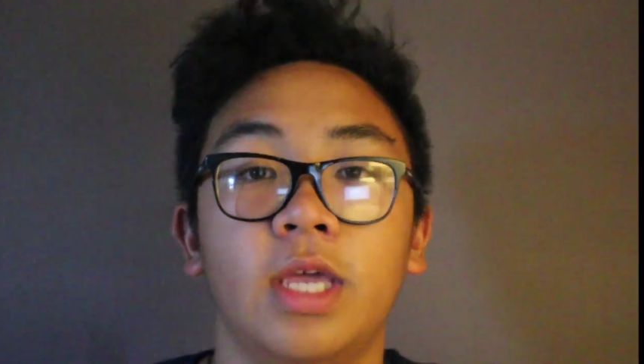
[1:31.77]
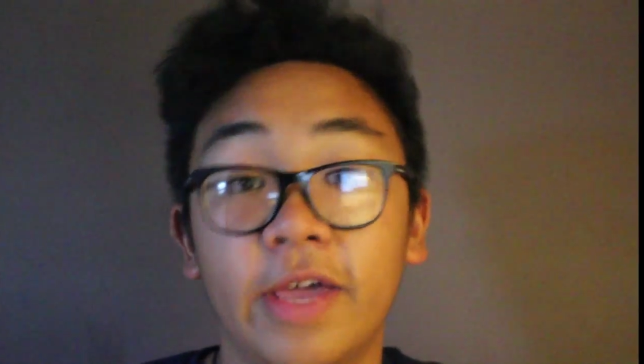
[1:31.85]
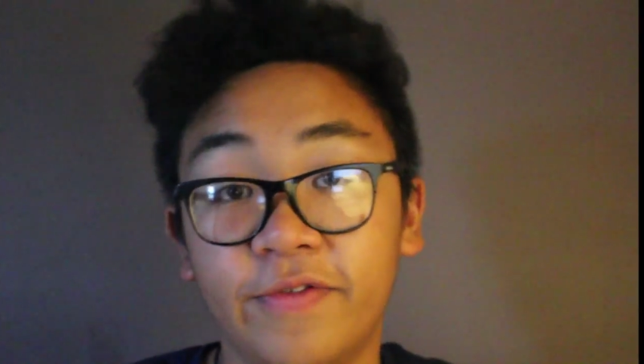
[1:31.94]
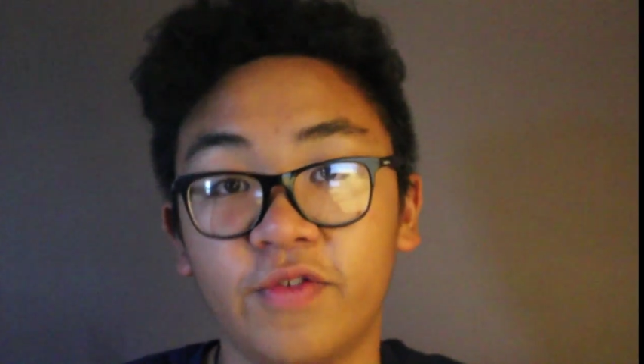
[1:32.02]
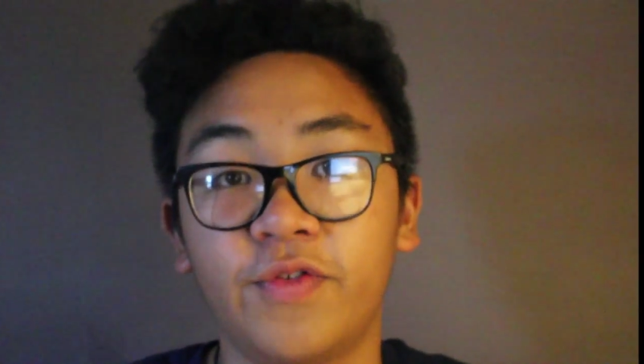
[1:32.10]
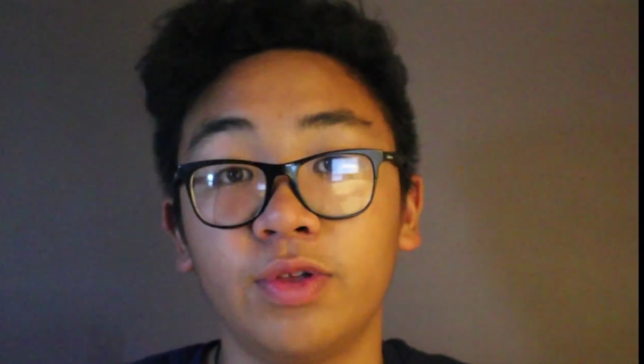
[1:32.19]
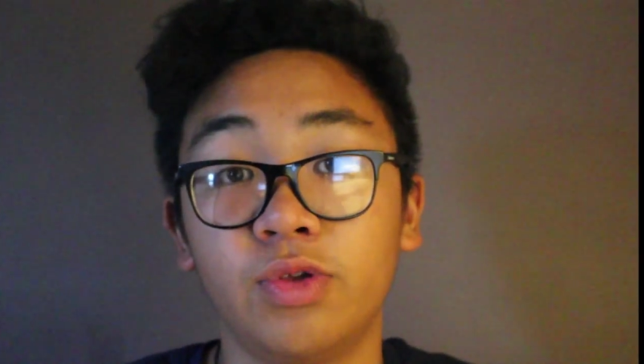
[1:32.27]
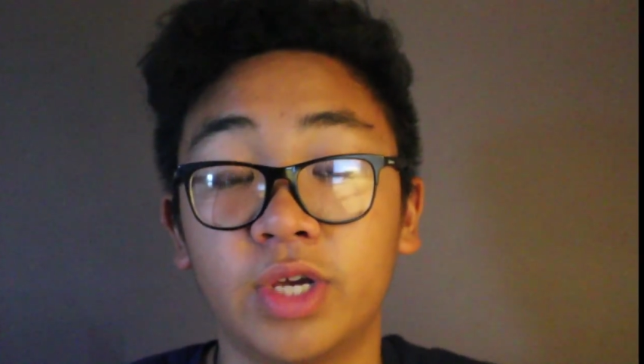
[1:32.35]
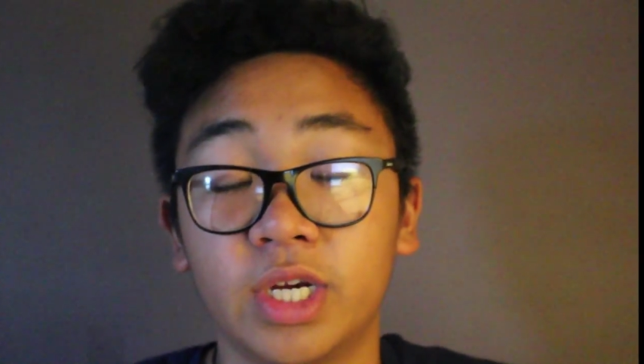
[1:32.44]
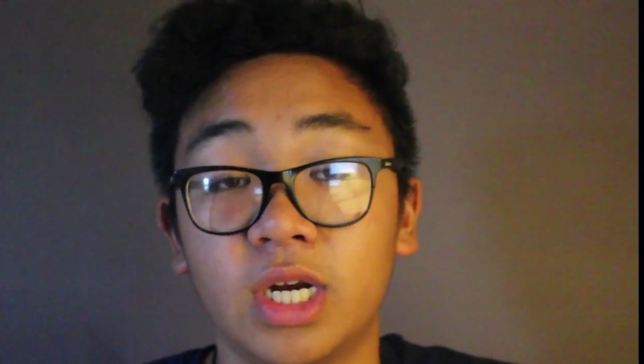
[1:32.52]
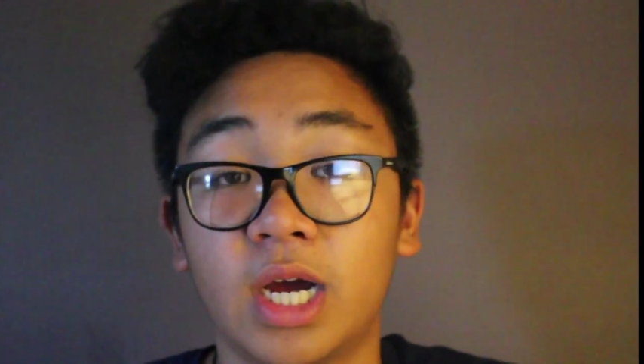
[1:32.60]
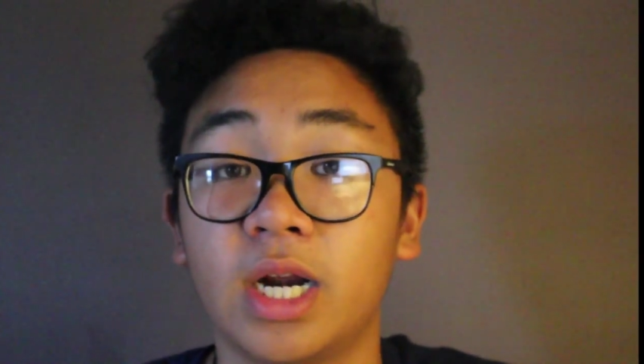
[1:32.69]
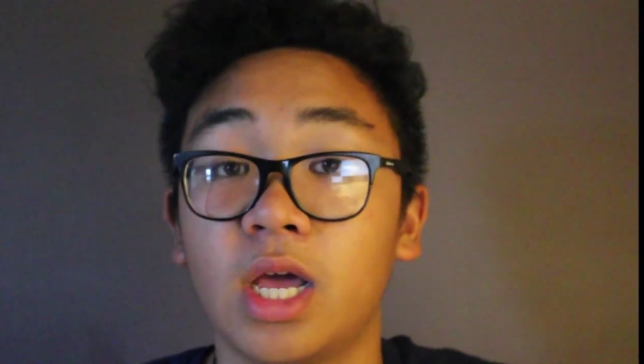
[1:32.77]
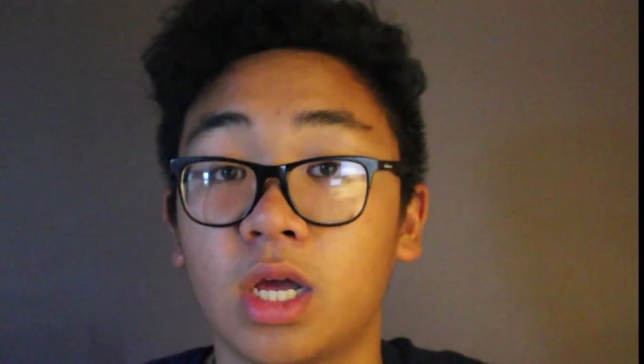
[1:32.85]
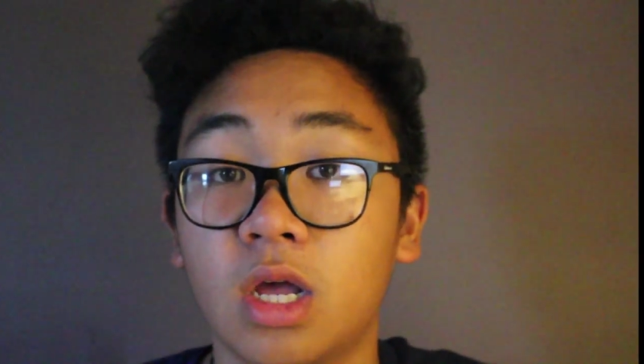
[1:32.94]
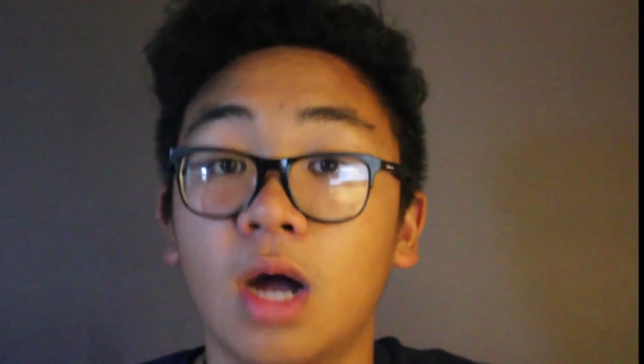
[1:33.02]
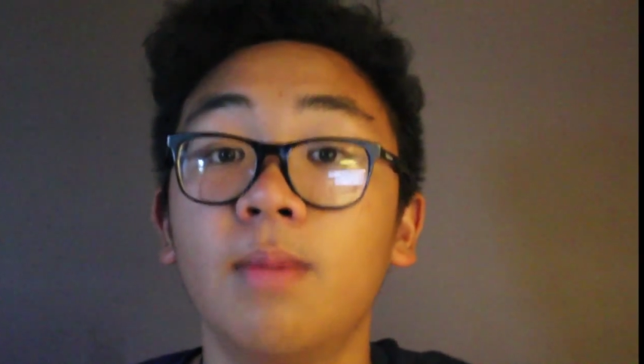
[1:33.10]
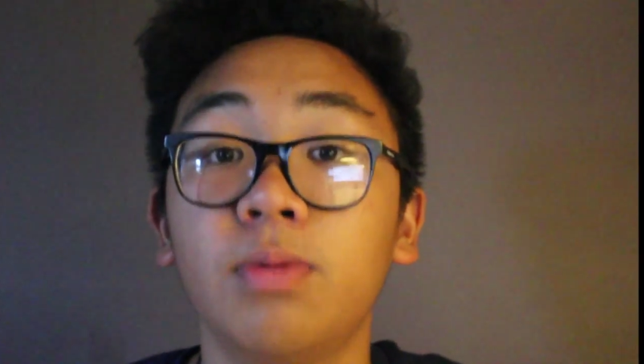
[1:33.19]
If you feel you cannot
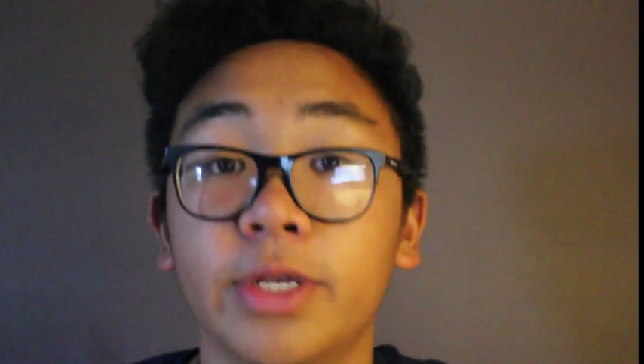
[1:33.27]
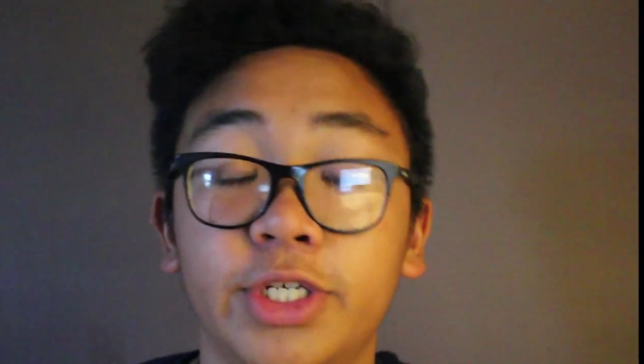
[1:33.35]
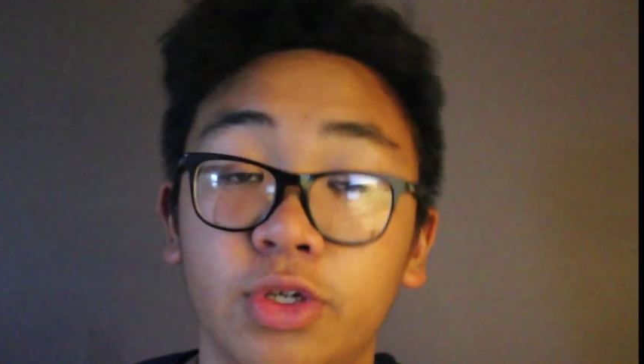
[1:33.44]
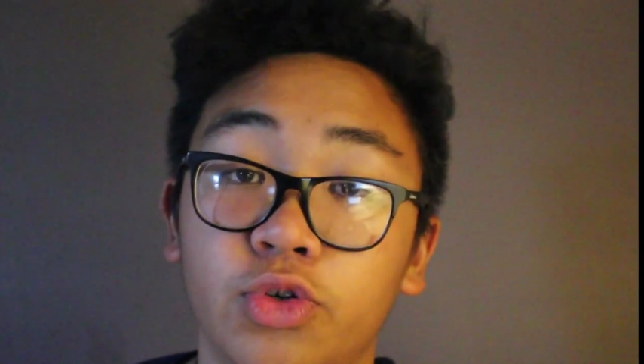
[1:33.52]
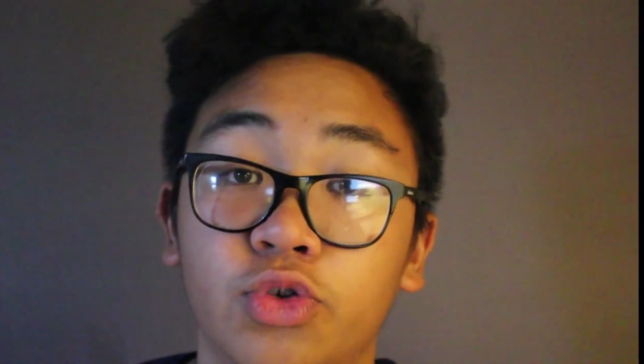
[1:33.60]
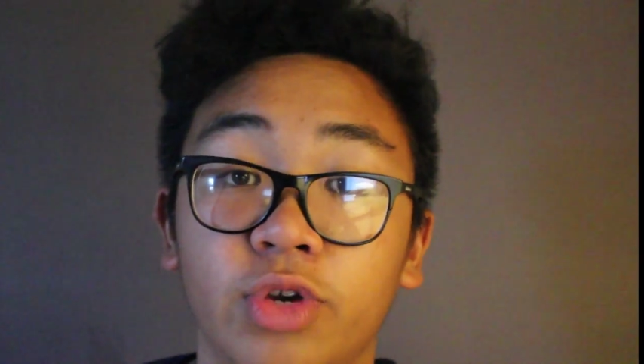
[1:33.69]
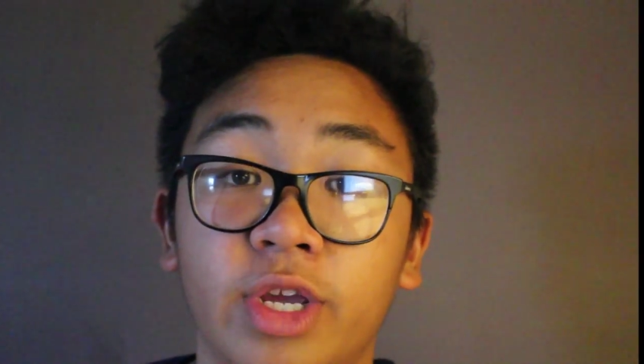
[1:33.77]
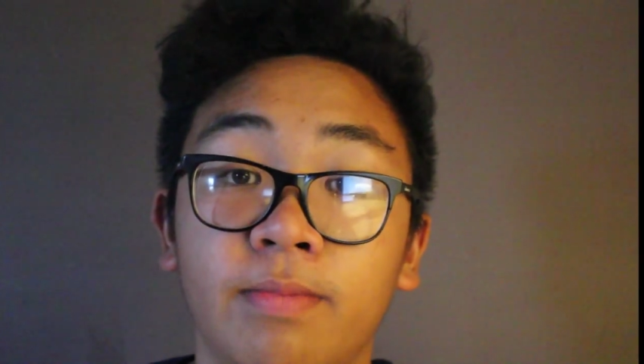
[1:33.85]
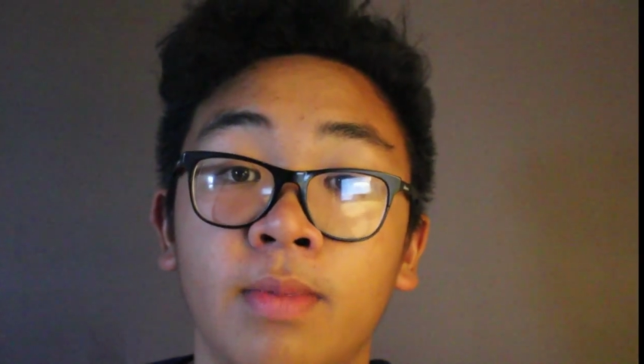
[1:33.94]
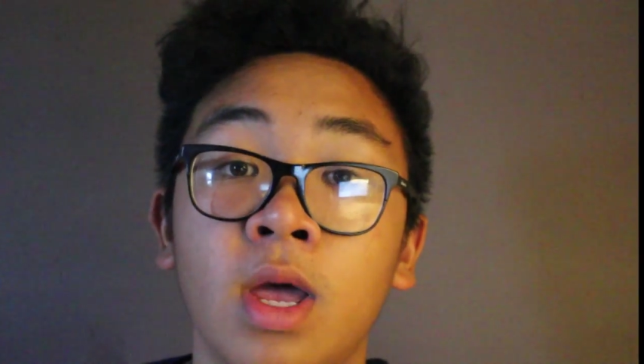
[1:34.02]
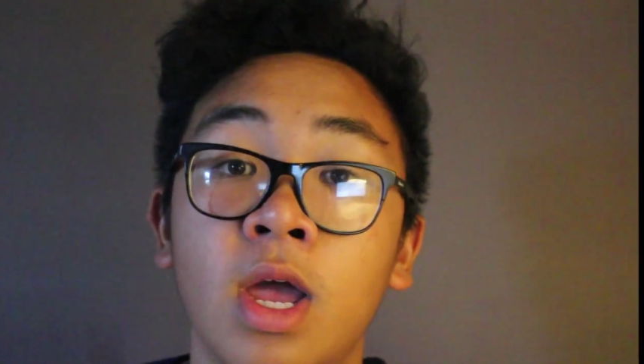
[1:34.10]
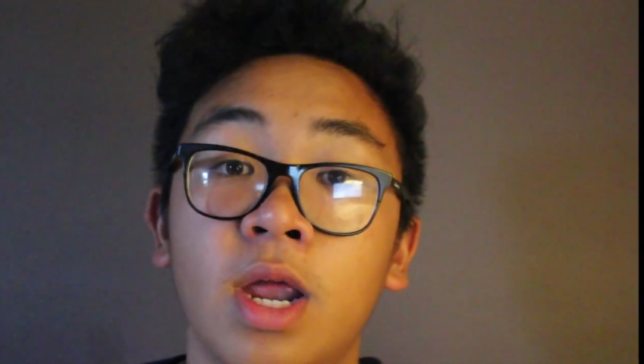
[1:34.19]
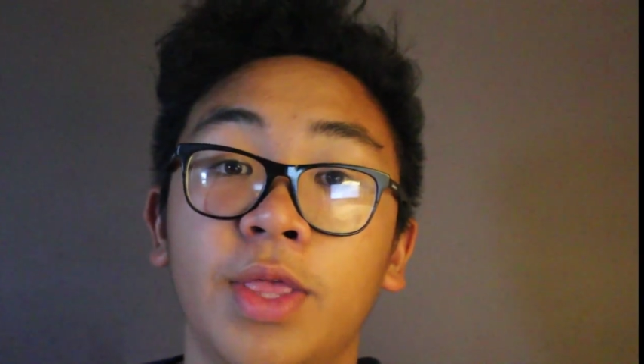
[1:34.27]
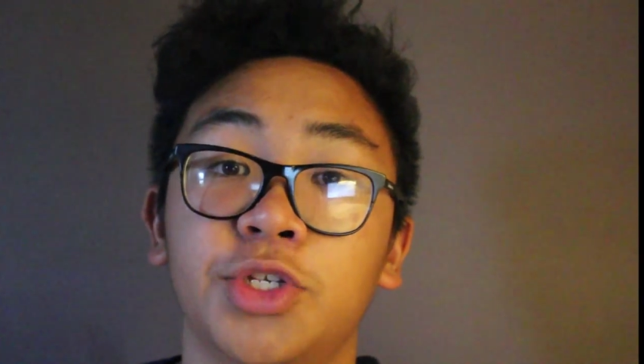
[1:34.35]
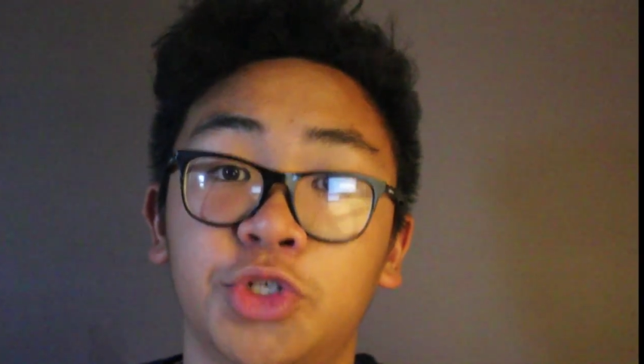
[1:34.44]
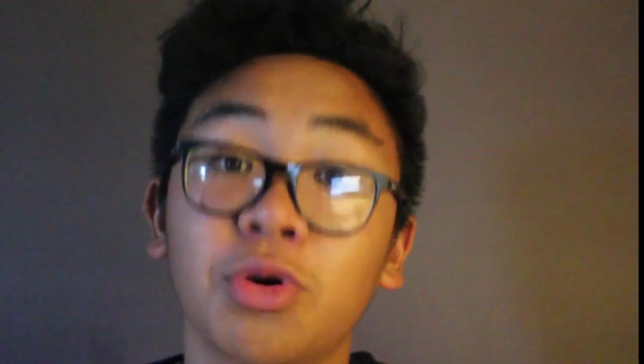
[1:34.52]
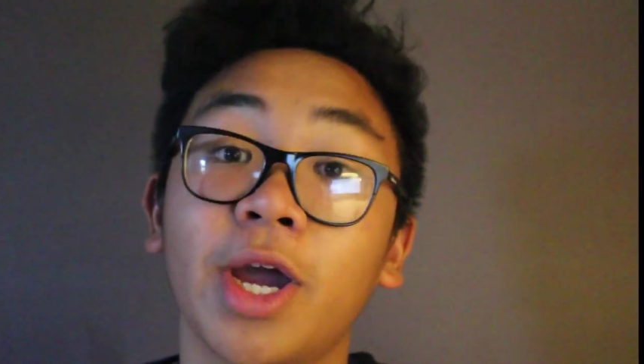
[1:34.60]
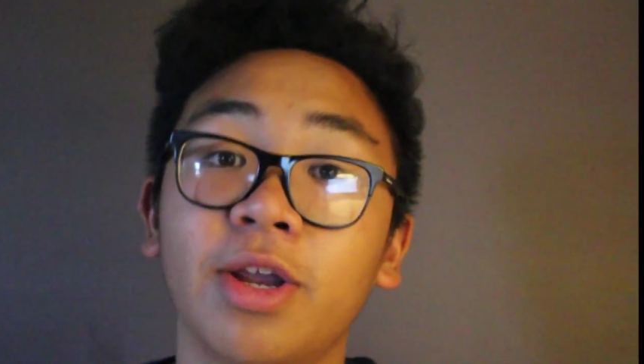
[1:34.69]
accomplish your dream, then
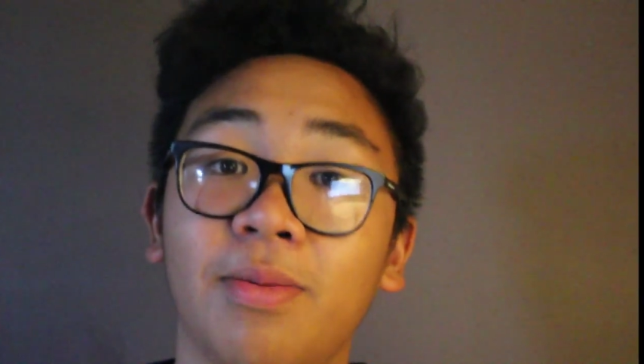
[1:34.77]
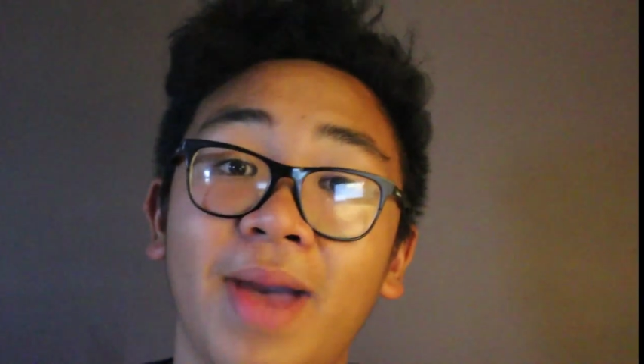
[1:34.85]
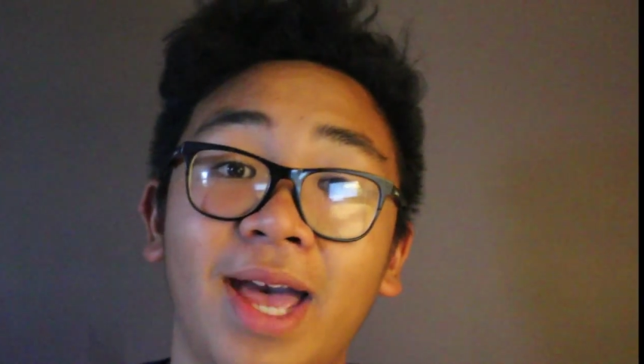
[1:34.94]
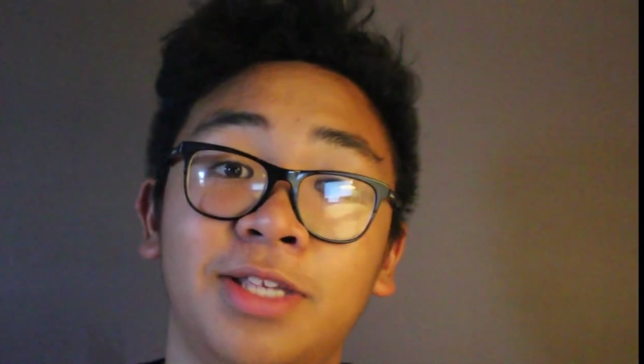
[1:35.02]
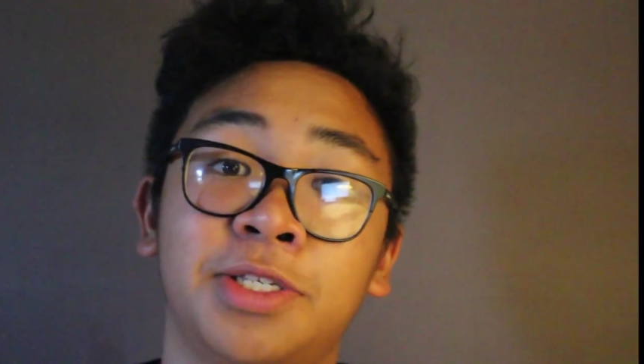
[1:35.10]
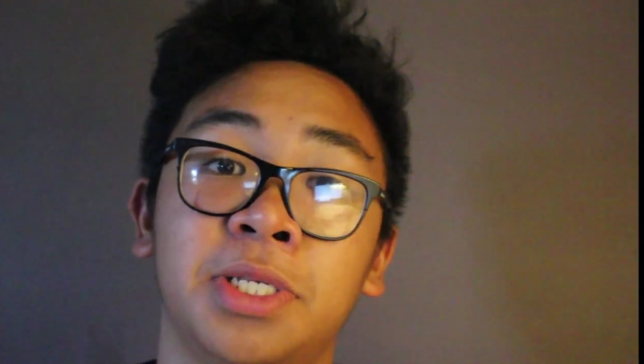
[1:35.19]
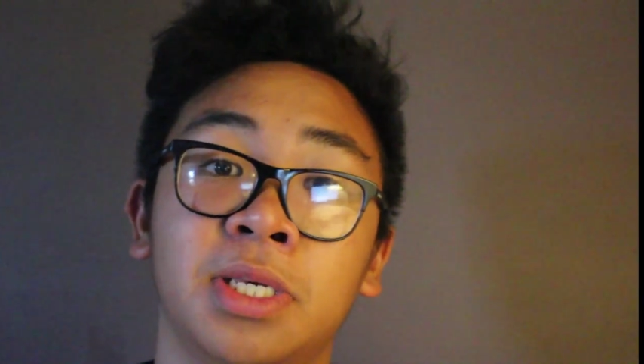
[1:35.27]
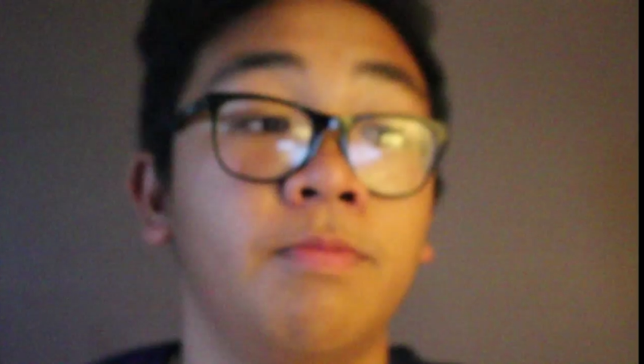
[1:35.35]
try your best.